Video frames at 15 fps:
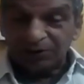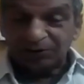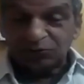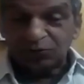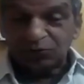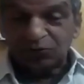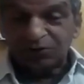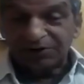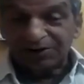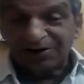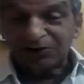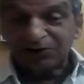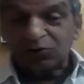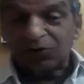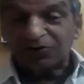to
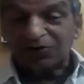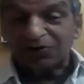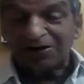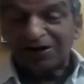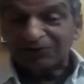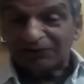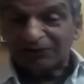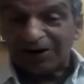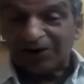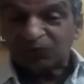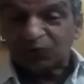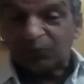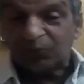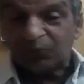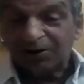get God realized. We
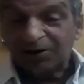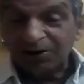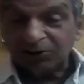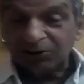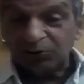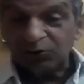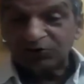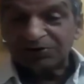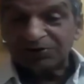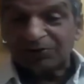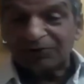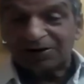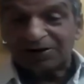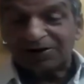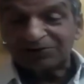have to use
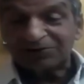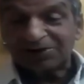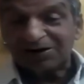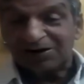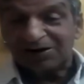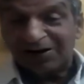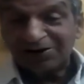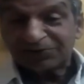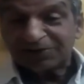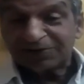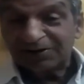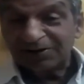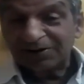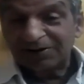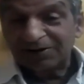our intellect.
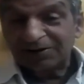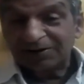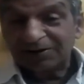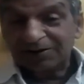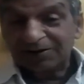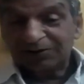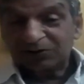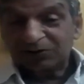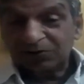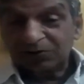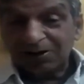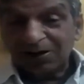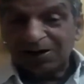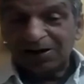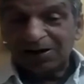
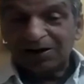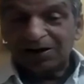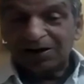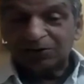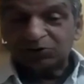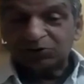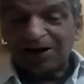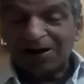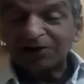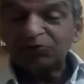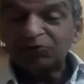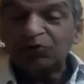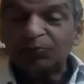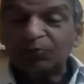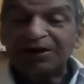
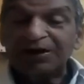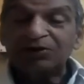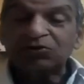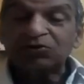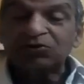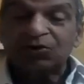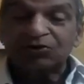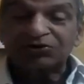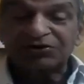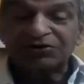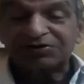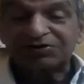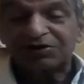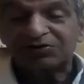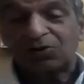And to be in
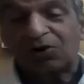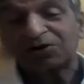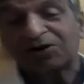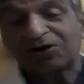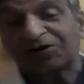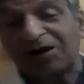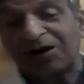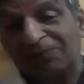consciousness all the time.